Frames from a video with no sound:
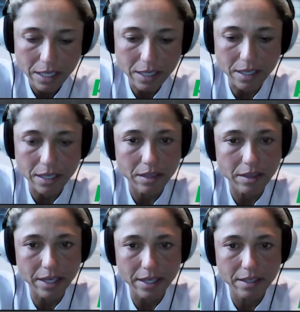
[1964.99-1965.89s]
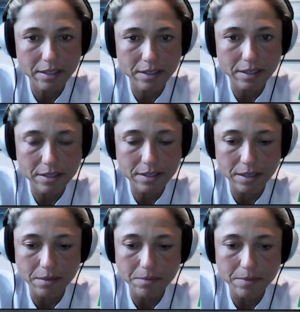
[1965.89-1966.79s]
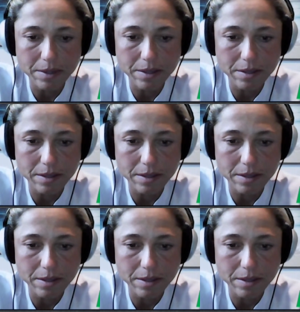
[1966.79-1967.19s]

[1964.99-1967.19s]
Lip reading: that some